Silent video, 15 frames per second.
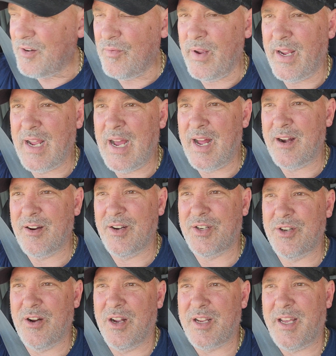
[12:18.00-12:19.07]
we got her
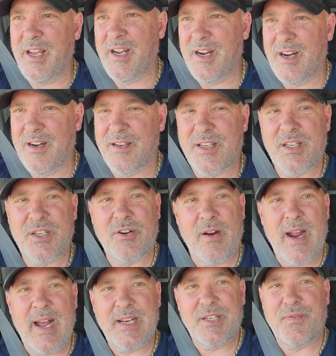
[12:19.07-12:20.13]
truck here
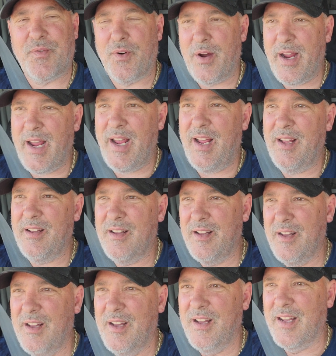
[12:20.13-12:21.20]
scratch free,
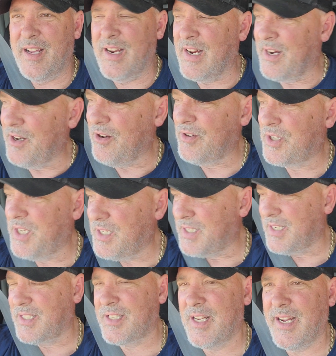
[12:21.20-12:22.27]
and I know she's
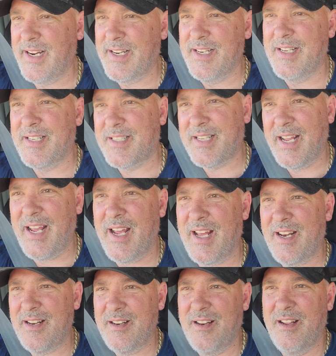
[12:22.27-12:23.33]
excited to see
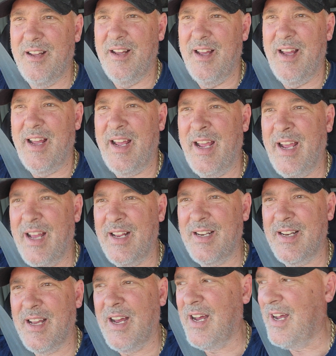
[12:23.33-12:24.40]
it. And
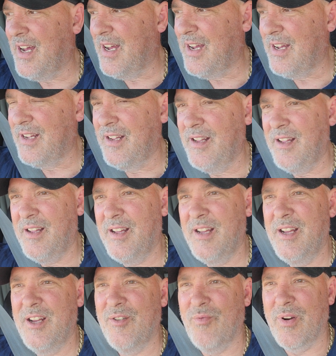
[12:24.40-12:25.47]

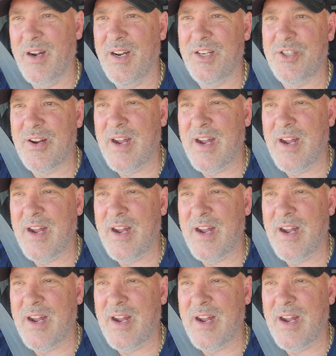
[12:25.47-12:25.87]
we're going to